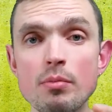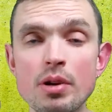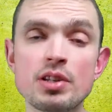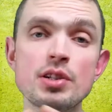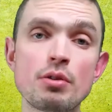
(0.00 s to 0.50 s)

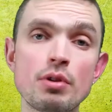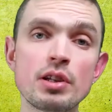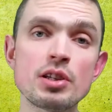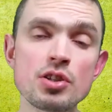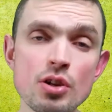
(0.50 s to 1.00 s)
but it's not
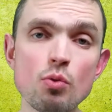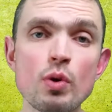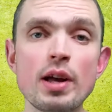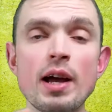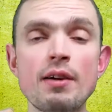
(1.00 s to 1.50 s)
really so
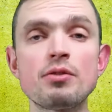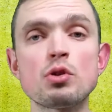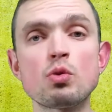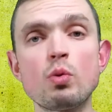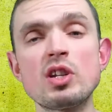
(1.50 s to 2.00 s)
when I have to
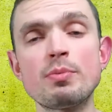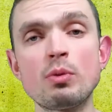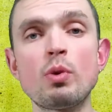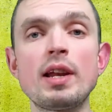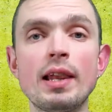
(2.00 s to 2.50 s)
switch
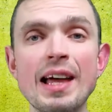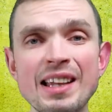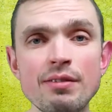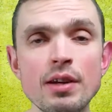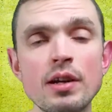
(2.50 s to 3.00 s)
between
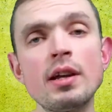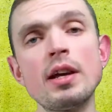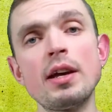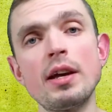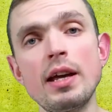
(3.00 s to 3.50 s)
Latvian
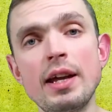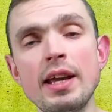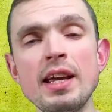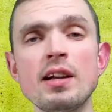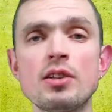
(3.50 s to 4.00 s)
and
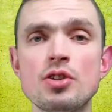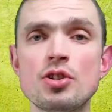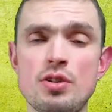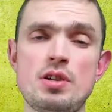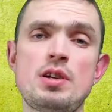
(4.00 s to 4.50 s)
English.